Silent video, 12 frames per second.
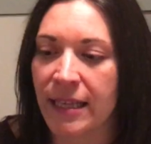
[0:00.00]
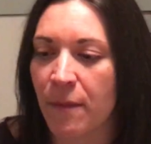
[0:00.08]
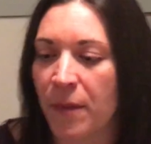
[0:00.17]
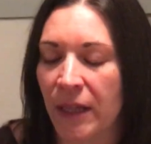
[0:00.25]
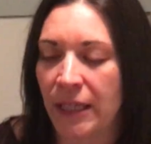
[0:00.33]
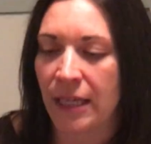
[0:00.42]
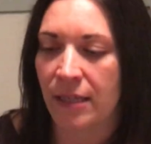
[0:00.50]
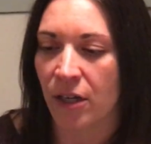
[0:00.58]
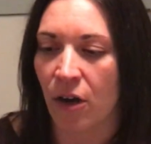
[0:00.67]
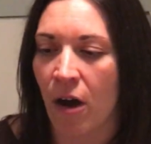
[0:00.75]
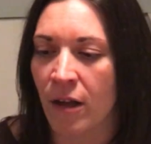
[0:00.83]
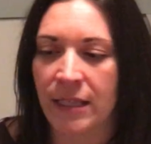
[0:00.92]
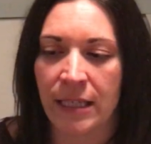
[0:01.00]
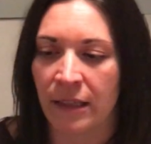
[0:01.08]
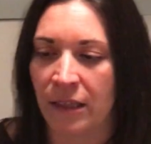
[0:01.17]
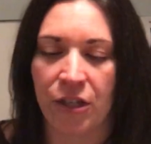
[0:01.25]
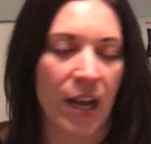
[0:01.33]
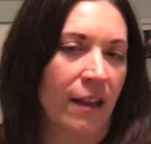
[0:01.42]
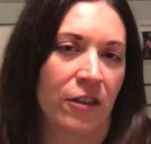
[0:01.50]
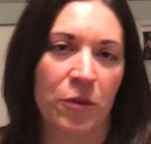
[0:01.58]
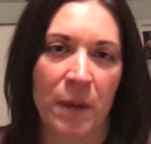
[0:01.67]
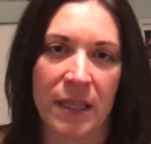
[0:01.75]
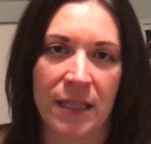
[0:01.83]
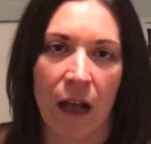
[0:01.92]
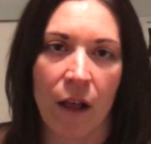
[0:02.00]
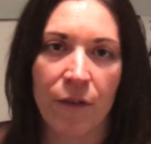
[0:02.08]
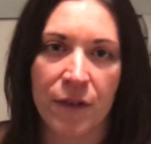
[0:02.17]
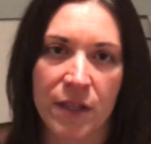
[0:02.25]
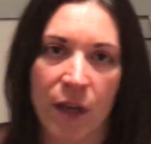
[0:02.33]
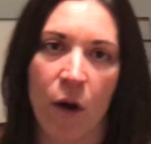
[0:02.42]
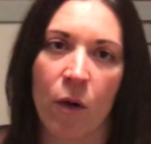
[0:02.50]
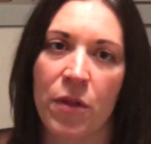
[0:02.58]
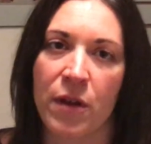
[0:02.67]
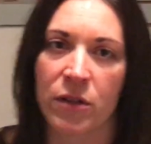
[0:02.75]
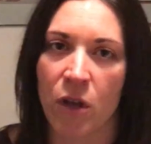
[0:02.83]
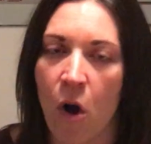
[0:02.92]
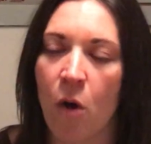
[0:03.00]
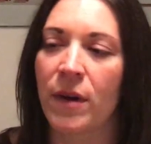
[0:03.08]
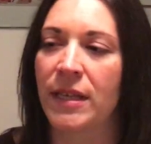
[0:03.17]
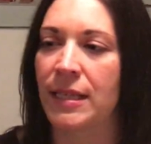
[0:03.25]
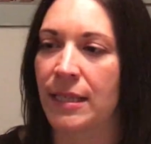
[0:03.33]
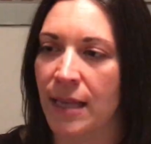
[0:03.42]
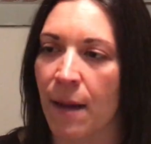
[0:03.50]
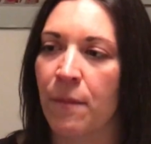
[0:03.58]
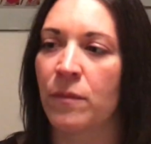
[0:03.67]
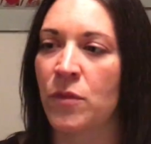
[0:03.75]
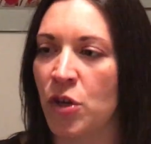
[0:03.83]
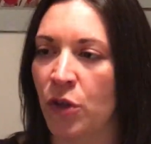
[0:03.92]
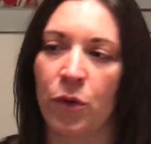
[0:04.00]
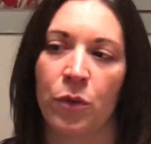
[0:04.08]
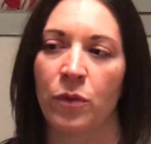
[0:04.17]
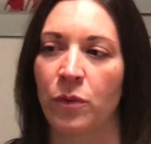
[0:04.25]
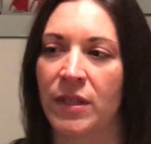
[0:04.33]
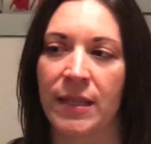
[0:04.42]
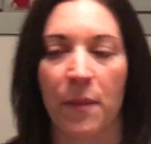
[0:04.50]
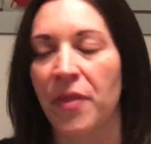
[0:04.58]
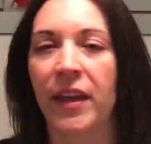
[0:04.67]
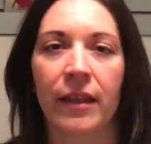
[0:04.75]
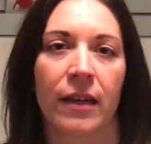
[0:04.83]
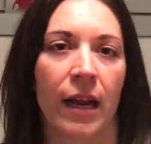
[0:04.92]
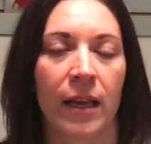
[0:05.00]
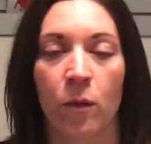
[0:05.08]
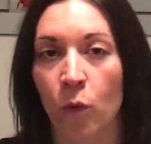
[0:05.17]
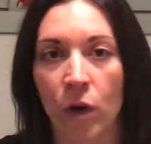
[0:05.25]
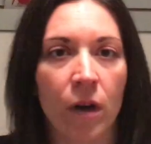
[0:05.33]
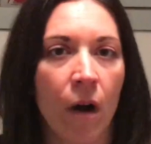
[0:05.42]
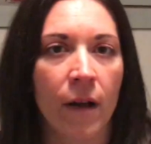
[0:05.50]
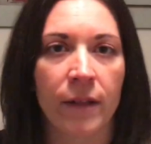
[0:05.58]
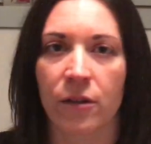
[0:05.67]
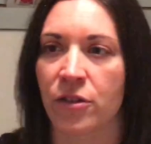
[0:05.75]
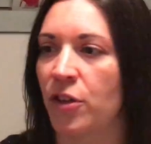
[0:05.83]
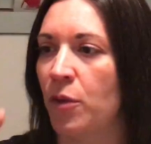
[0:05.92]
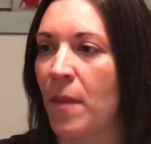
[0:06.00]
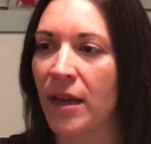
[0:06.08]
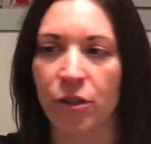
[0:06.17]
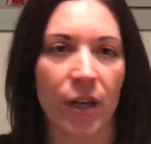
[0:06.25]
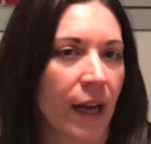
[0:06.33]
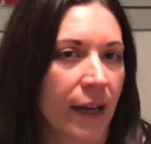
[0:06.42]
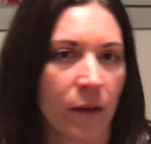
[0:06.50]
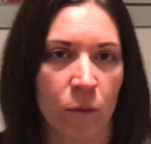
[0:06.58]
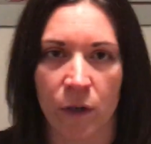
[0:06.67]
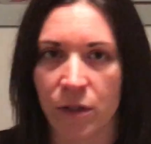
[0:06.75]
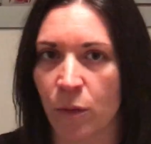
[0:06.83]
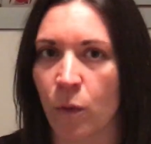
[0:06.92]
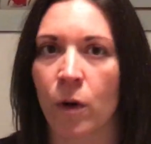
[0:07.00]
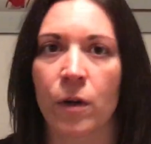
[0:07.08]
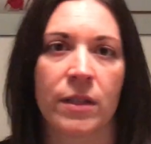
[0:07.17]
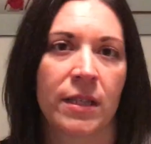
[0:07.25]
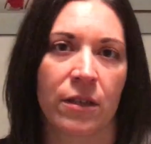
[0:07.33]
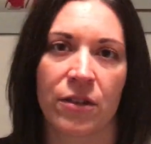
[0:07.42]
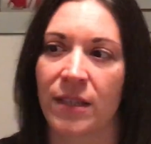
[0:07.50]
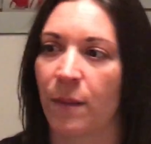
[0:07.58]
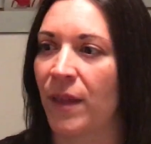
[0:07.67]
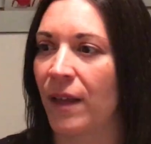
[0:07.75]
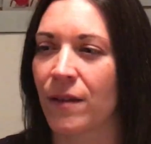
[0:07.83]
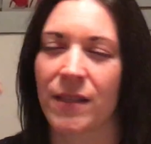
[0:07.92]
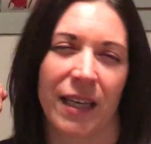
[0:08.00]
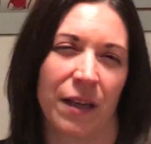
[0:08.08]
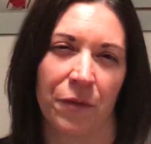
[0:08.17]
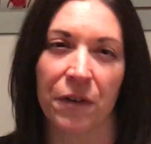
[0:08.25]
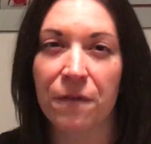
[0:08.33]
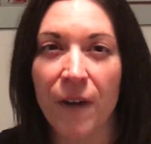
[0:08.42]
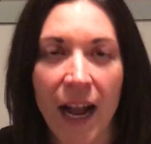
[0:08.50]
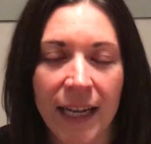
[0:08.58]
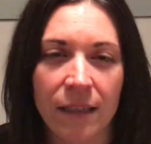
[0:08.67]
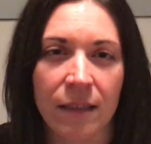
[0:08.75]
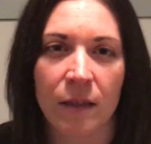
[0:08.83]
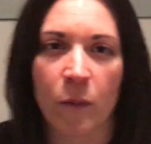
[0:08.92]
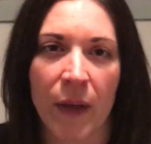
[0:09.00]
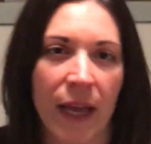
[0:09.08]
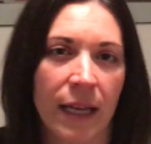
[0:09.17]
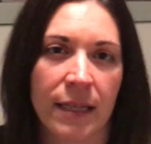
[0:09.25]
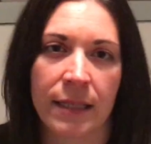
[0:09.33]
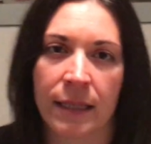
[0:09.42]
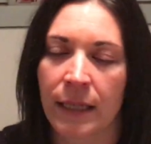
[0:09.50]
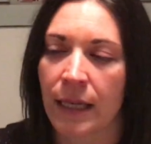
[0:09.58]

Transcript: the ability to constantly challenge myself. So there's always something that I can work on. There's a new metric I can work towards. There's something else I can refine a little bit.